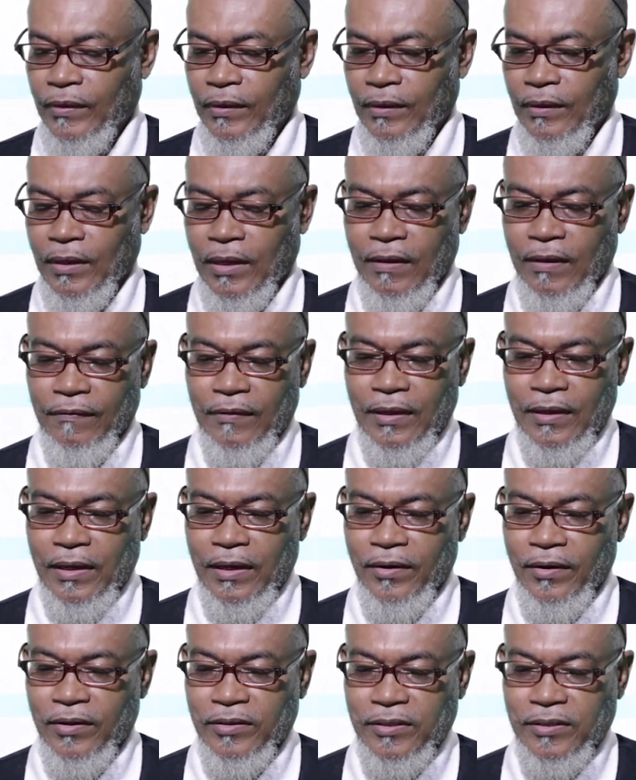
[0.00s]
and the
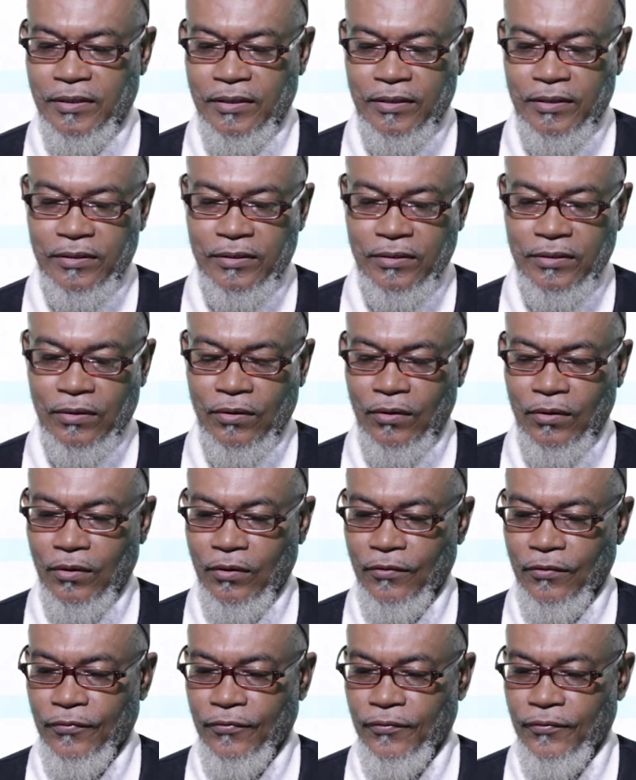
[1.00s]
addresses
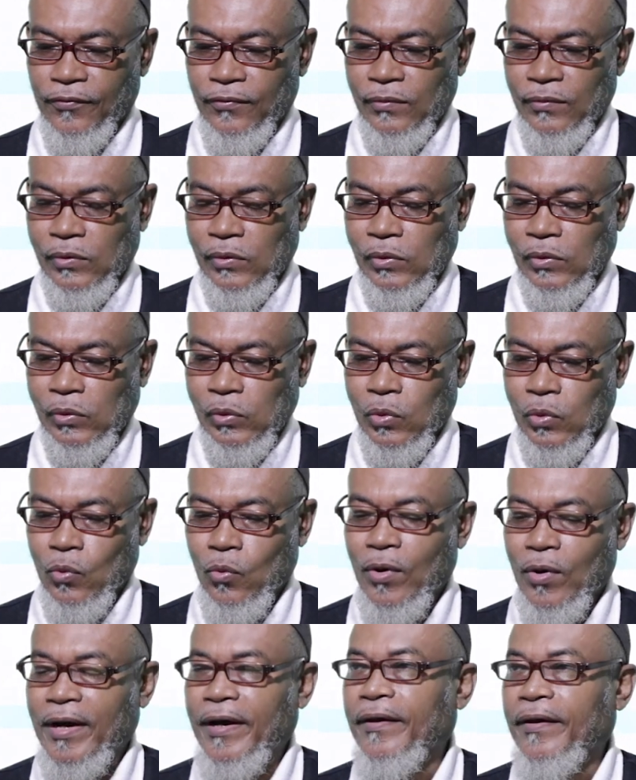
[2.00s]
of
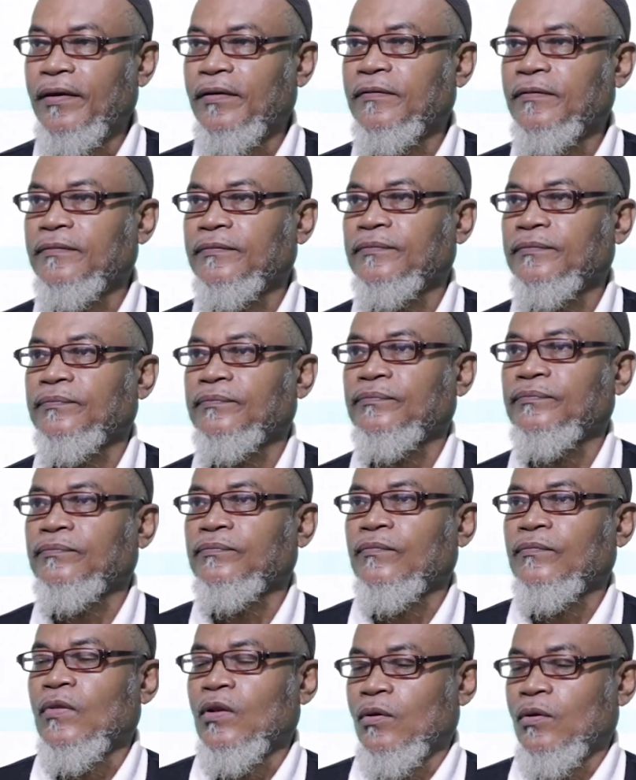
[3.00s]
y.
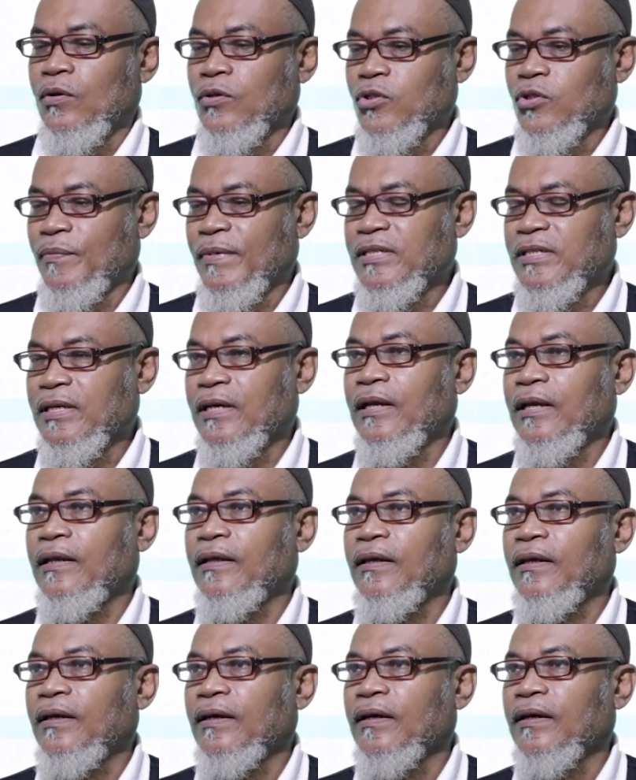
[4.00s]
So
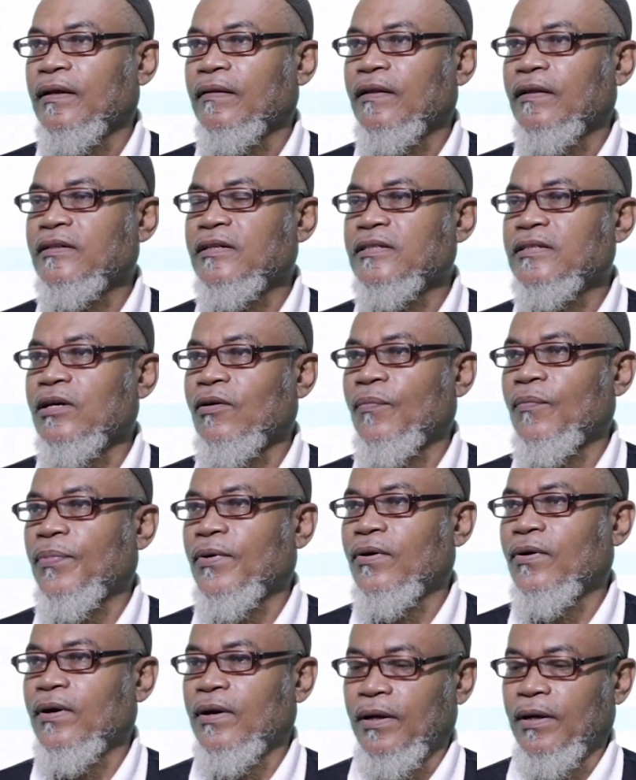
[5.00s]
basically that is our
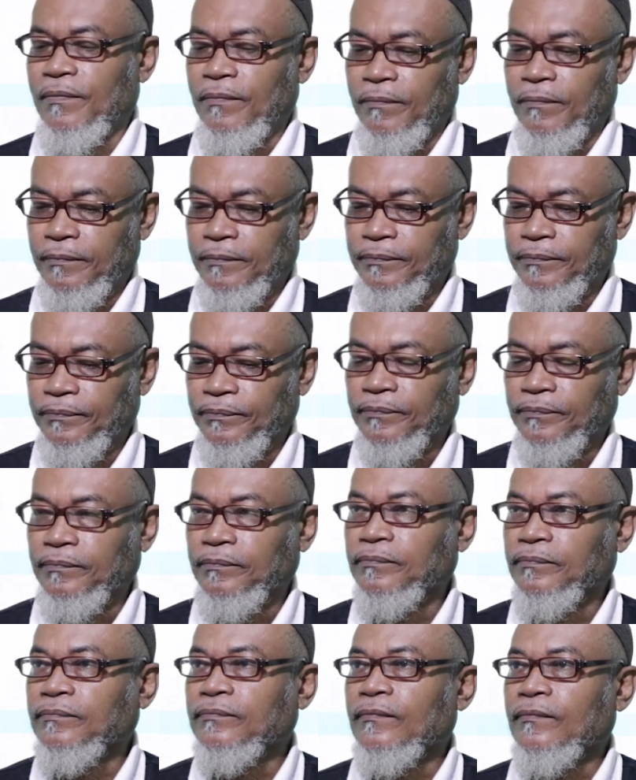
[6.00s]
program.
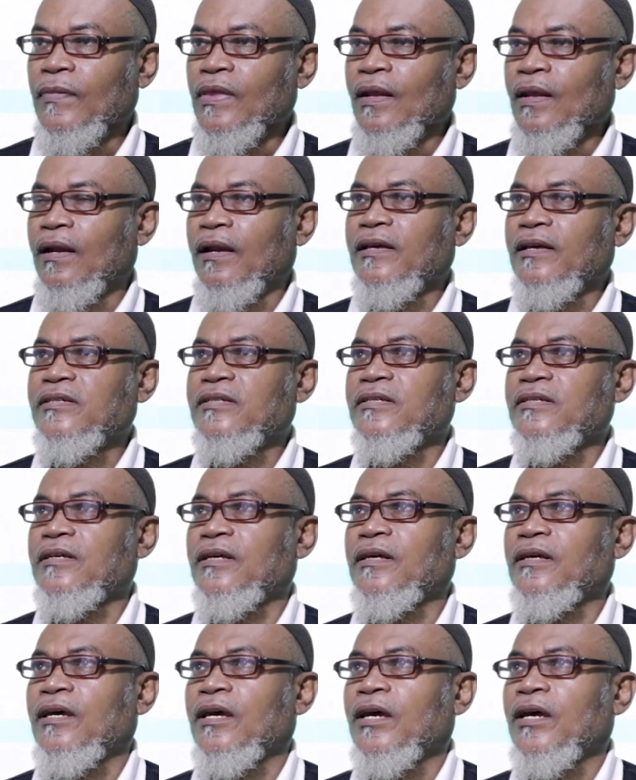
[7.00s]
Let's
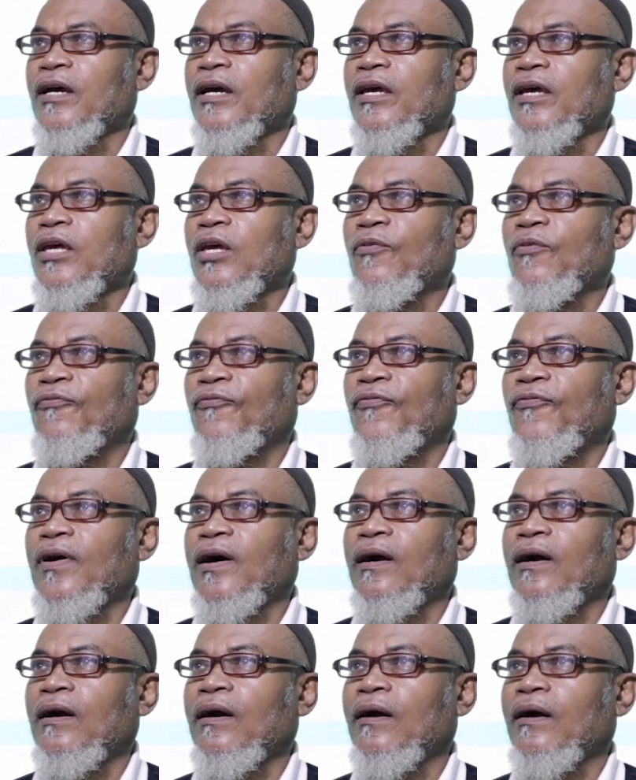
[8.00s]
see if
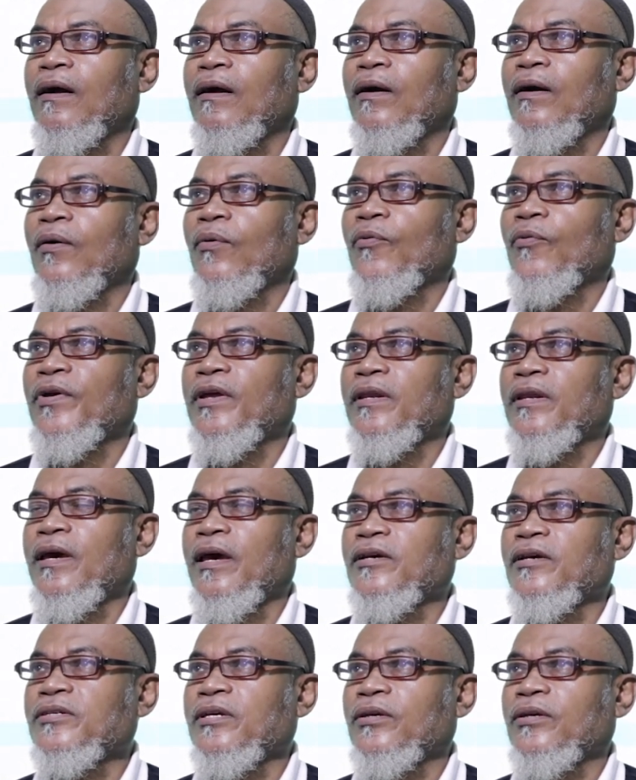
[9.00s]
we
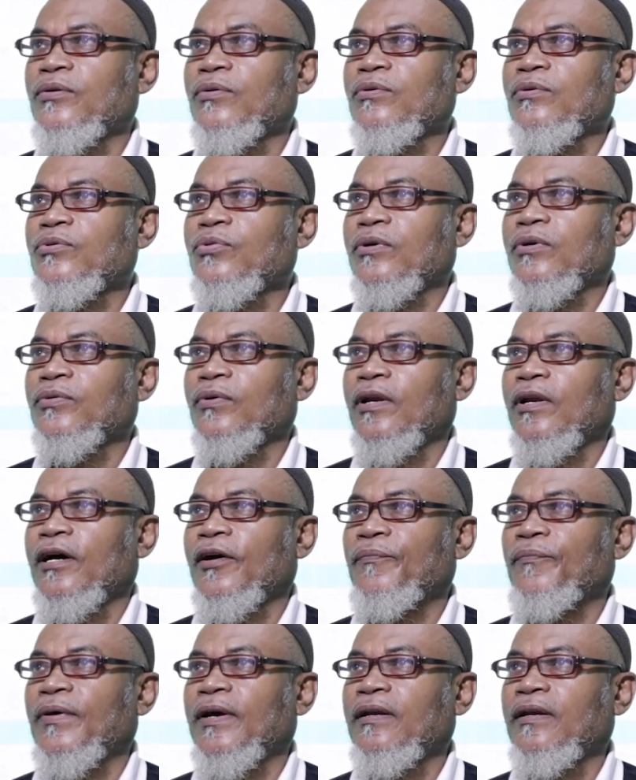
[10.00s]
execute what will
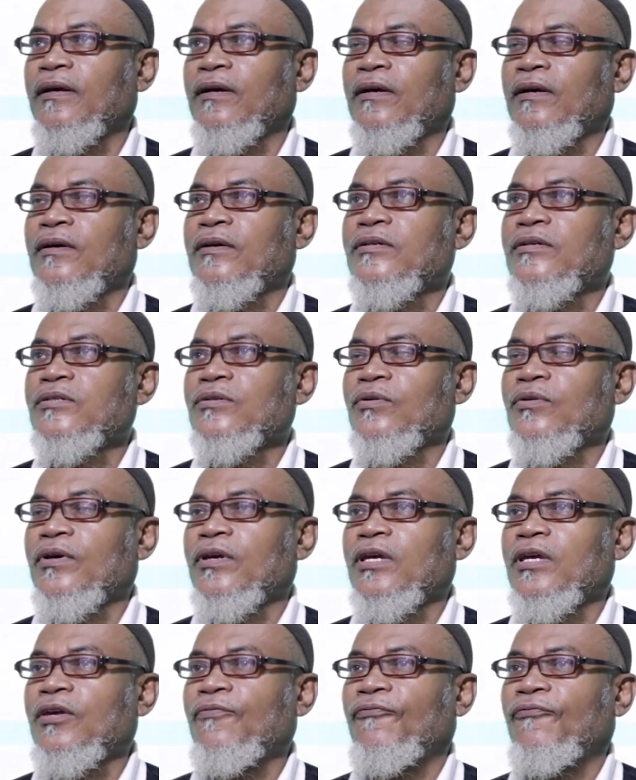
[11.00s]
happen. So
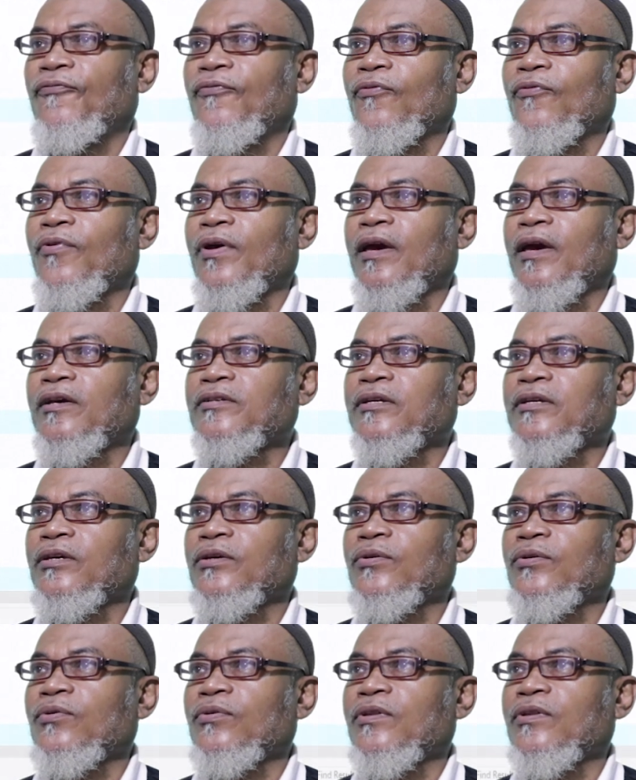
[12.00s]
if we
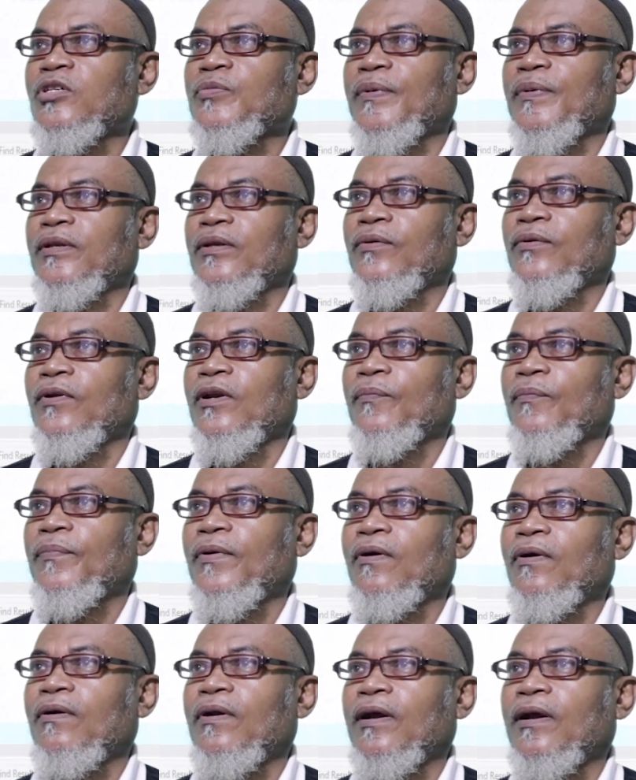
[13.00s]
execute this particular
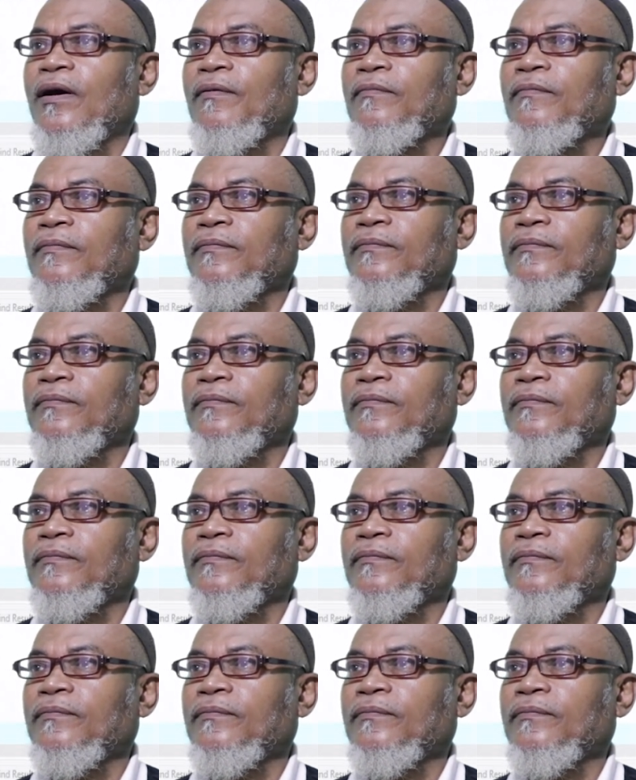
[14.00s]
program,